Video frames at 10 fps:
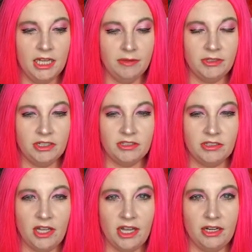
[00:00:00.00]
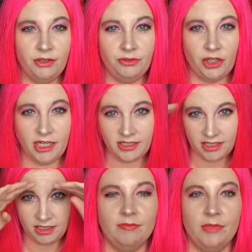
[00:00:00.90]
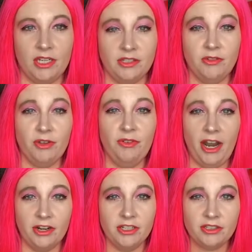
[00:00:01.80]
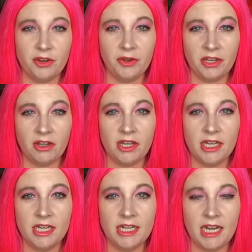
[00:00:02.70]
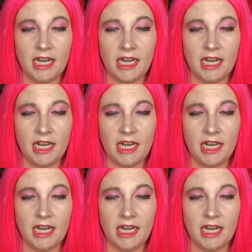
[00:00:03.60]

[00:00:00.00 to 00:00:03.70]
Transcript: There is a lot of craziness because of the virus going on,